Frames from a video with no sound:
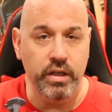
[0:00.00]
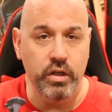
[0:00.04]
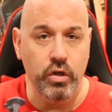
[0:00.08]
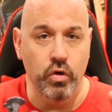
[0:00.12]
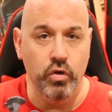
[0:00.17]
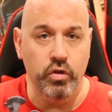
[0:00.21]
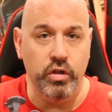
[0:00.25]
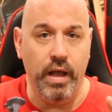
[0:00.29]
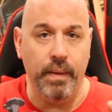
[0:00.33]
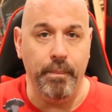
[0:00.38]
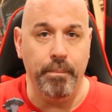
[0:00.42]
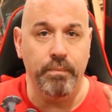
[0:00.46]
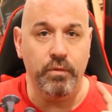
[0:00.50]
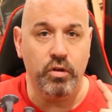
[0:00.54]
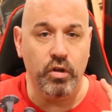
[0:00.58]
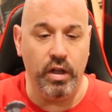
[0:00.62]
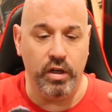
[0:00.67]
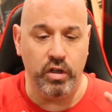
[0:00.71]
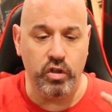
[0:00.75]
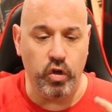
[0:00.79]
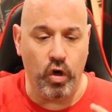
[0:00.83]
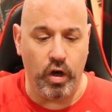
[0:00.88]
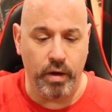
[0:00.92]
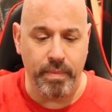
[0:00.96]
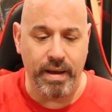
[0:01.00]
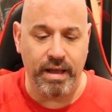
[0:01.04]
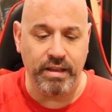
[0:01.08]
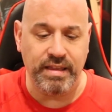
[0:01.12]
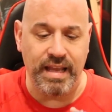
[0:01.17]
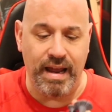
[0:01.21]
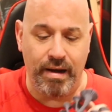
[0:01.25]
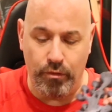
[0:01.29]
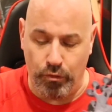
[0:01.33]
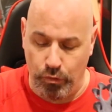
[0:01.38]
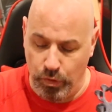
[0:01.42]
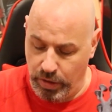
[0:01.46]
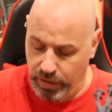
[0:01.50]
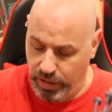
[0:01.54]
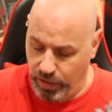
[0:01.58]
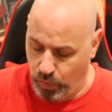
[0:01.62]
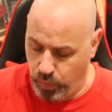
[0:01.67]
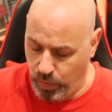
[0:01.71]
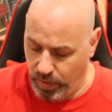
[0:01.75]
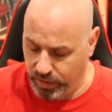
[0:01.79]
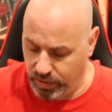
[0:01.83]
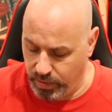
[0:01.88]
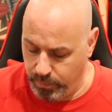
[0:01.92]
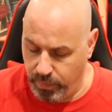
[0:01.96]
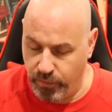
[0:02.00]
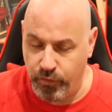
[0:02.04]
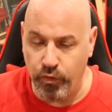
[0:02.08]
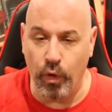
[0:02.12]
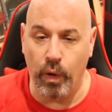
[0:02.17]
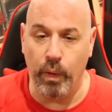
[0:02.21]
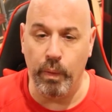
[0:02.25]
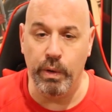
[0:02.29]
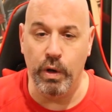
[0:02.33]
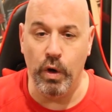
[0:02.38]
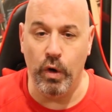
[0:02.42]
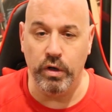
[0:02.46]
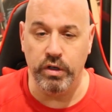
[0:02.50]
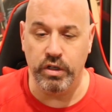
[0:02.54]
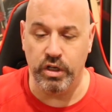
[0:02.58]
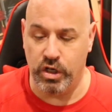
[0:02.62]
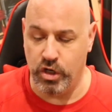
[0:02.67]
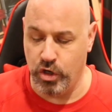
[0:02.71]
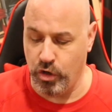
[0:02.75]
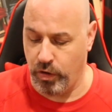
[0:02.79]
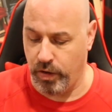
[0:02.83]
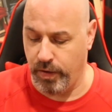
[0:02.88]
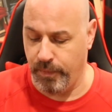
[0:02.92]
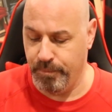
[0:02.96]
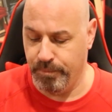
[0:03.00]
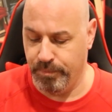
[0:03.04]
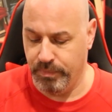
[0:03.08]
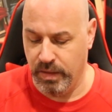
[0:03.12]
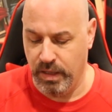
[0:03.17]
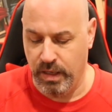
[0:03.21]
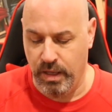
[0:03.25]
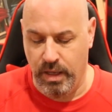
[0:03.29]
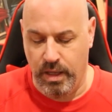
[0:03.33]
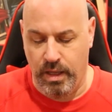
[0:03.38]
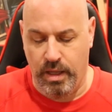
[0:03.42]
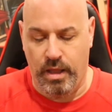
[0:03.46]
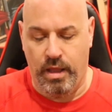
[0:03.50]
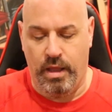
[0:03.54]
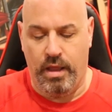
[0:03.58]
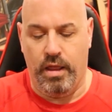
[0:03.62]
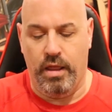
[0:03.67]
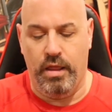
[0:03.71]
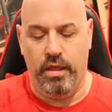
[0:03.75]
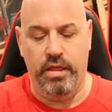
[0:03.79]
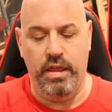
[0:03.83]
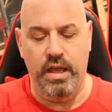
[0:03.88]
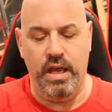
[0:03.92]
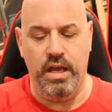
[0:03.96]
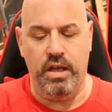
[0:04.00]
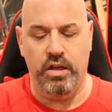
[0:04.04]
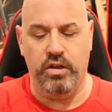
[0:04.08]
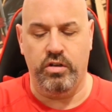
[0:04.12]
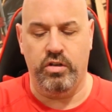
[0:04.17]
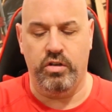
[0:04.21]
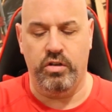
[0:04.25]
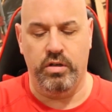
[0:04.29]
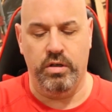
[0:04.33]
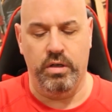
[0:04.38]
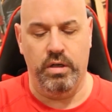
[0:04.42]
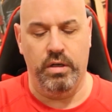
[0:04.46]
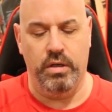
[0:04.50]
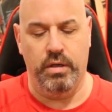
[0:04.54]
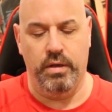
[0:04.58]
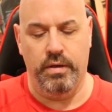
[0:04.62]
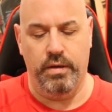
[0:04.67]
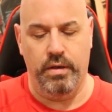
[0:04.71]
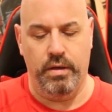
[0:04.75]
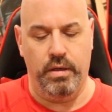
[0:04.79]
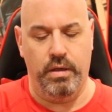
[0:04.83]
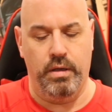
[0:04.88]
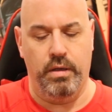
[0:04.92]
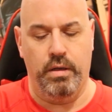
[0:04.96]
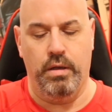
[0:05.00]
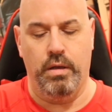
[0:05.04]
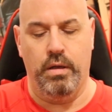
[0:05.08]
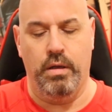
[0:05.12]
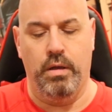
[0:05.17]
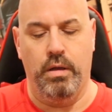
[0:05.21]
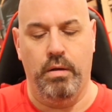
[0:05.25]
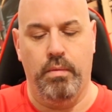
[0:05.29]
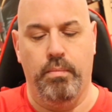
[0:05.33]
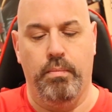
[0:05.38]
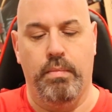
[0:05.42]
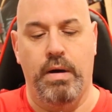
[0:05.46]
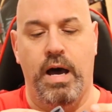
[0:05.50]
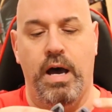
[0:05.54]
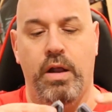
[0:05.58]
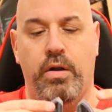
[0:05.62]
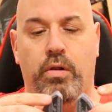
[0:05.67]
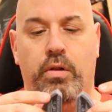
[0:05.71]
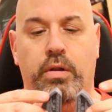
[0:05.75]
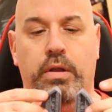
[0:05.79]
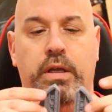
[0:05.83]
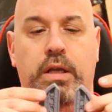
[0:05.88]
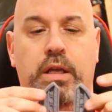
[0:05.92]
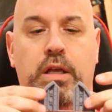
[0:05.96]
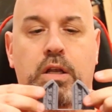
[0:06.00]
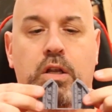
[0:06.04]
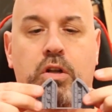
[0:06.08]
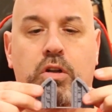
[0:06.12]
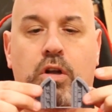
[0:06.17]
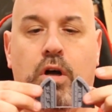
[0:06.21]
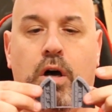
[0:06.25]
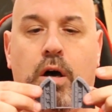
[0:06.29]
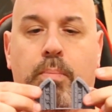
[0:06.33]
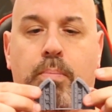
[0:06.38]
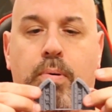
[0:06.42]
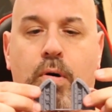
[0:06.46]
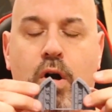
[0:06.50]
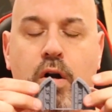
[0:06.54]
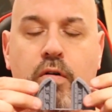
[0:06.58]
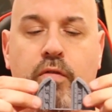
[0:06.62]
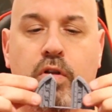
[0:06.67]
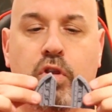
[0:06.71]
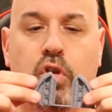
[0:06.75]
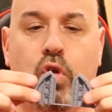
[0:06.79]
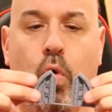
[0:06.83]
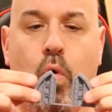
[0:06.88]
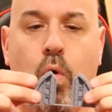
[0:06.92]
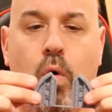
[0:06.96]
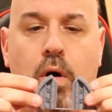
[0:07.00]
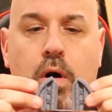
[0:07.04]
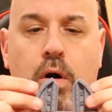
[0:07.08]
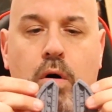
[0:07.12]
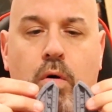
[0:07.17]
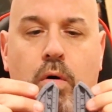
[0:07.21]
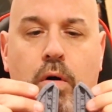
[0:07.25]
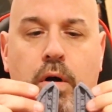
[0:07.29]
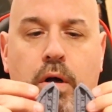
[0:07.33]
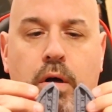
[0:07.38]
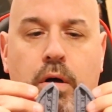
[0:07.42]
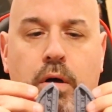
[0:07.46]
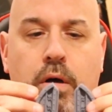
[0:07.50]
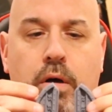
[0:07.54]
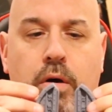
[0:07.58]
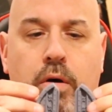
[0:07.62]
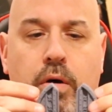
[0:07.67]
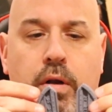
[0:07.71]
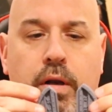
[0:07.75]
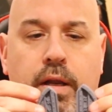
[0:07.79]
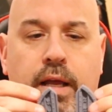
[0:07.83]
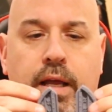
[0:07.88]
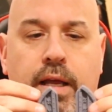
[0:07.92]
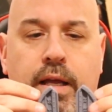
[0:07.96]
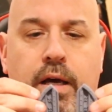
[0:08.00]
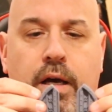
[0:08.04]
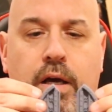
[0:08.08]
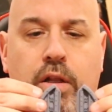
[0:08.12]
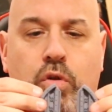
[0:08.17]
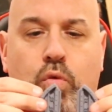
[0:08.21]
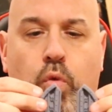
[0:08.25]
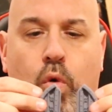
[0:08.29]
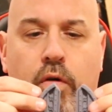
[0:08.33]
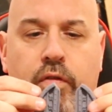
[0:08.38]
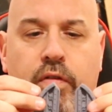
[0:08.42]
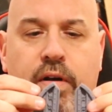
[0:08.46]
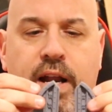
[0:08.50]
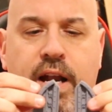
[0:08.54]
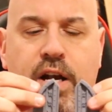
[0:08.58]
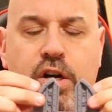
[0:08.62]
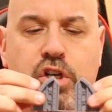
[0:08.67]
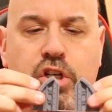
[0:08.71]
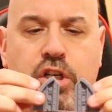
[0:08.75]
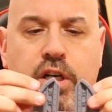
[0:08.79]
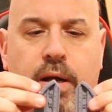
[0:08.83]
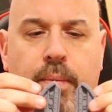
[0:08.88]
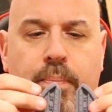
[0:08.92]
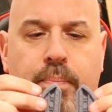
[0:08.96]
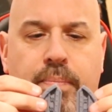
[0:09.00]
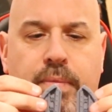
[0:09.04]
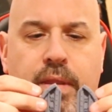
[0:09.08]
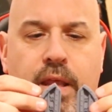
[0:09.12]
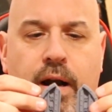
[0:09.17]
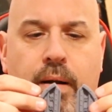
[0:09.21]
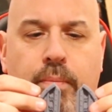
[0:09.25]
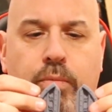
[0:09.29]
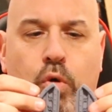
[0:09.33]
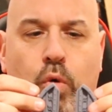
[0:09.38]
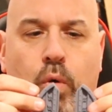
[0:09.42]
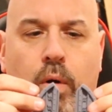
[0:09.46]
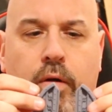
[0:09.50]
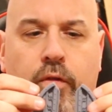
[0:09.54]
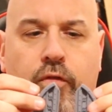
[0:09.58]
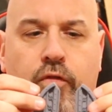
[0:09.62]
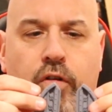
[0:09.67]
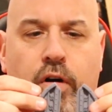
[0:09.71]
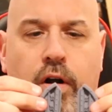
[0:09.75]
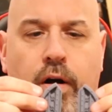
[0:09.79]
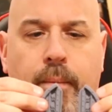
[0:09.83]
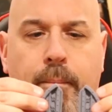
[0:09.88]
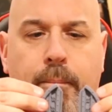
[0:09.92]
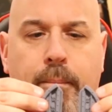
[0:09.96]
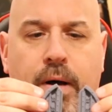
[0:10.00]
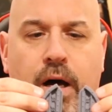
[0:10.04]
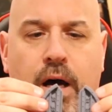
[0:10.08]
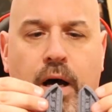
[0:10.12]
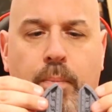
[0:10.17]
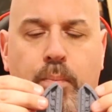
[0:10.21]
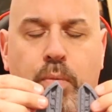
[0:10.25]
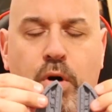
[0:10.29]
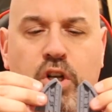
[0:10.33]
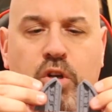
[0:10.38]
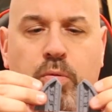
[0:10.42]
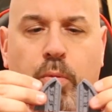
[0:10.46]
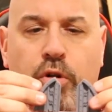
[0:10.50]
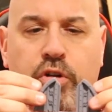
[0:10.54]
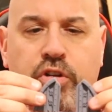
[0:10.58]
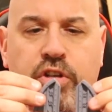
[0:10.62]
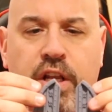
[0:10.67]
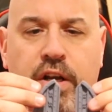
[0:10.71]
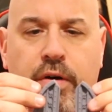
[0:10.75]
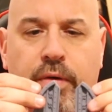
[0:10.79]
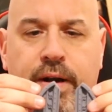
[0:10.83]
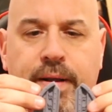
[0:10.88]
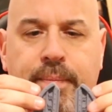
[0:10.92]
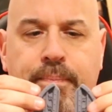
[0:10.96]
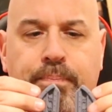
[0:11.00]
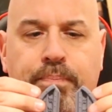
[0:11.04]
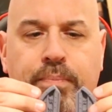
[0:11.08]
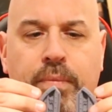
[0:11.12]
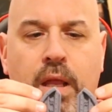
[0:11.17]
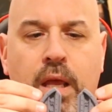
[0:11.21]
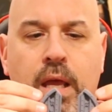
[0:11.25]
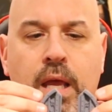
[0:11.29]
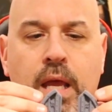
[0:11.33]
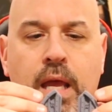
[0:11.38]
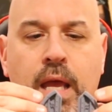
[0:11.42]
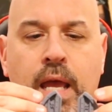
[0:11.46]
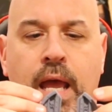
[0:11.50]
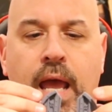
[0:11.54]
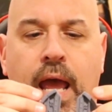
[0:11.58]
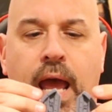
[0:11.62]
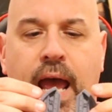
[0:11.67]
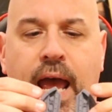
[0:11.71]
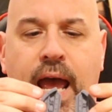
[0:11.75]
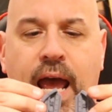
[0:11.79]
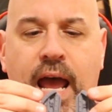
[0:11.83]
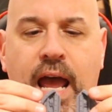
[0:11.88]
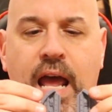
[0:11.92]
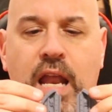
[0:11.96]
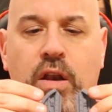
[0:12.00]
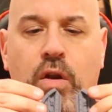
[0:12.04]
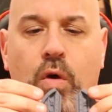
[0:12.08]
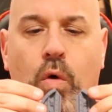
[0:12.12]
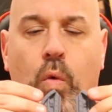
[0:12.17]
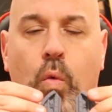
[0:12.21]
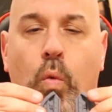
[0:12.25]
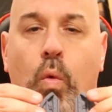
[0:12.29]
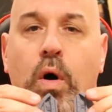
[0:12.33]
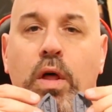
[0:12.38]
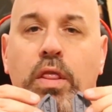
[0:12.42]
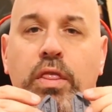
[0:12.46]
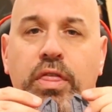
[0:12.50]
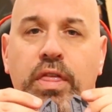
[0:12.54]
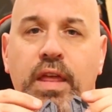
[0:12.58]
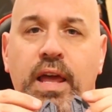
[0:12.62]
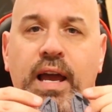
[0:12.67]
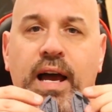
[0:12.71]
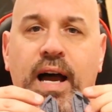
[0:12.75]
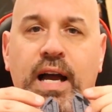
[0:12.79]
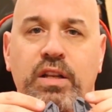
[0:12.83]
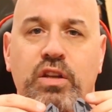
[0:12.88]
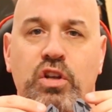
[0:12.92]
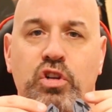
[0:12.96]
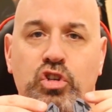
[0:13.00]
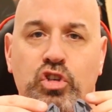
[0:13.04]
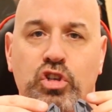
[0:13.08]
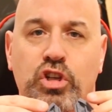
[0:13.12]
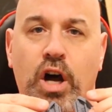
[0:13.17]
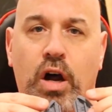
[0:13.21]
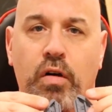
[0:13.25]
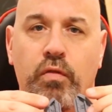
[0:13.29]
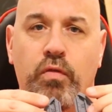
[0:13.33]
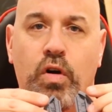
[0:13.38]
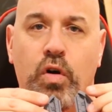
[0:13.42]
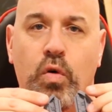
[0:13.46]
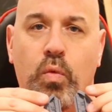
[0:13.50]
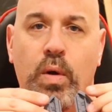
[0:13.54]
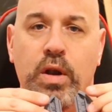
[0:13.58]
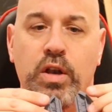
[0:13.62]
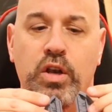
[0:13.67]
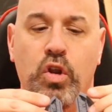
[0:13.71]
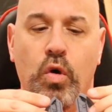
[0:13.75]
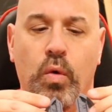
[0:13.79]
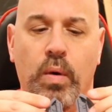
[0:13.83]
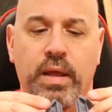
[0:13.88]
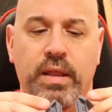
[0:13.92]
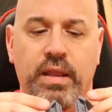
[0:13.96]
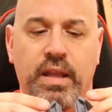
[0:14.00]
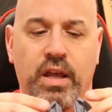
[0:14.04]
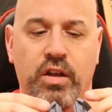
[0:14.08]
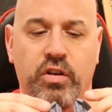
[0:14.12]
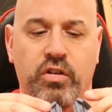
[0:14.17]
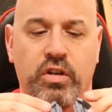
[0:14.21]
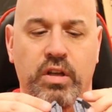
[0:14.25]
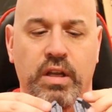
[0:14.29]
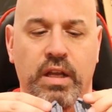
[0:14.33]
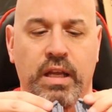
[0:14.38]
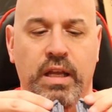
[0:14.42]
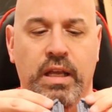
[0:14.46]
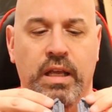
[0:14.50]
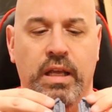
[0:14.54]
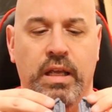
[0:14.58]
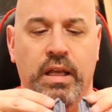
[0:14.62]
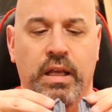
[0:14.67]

to use it. So let's talk about that really quickly before we go into Cura. This model is a part of a door on a, on a uh, dwarven airship that I'm doing from uh, Printable Scenery. And one thing I discovered when doing this,